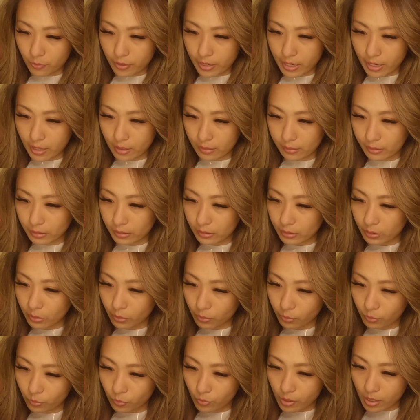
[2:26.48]
what else? So
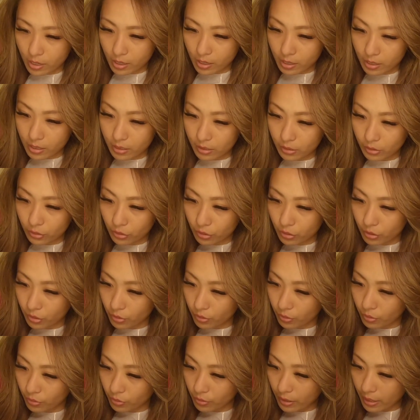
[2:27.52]
1,
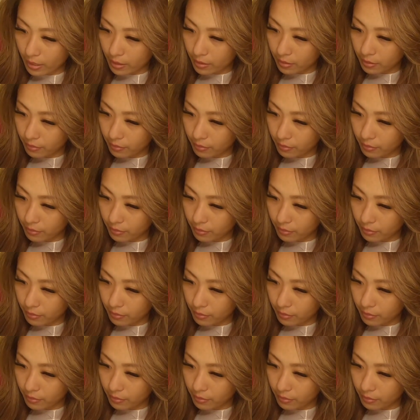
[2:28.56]
2, and